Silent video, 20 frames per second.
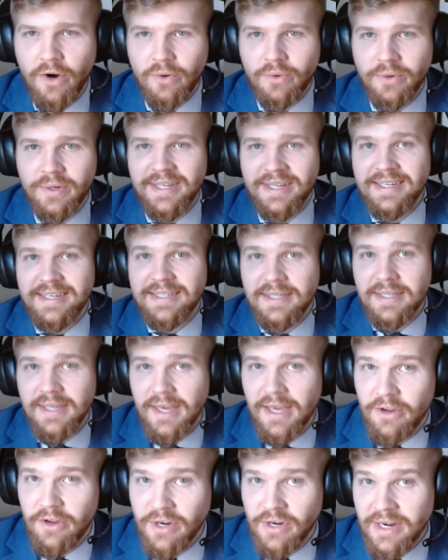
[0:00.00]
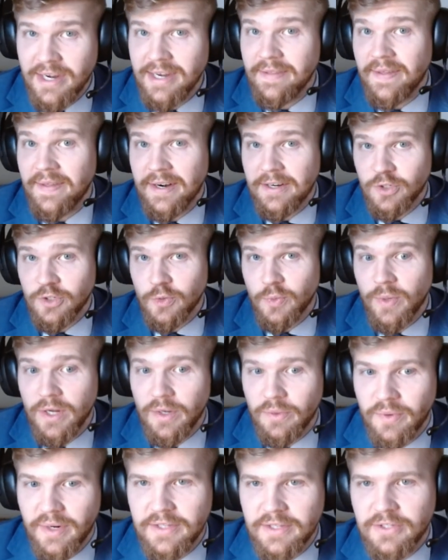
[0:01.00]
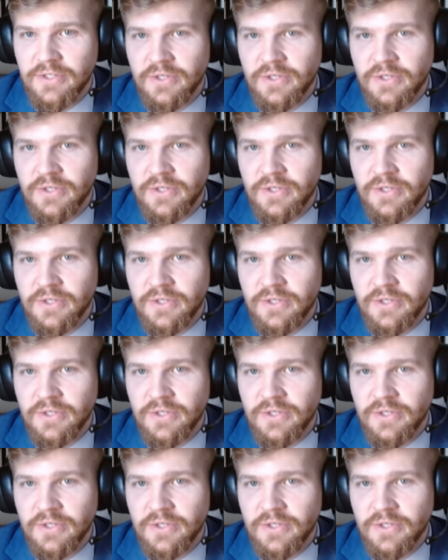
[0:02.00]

or an ETA, you're going to need that as well, right?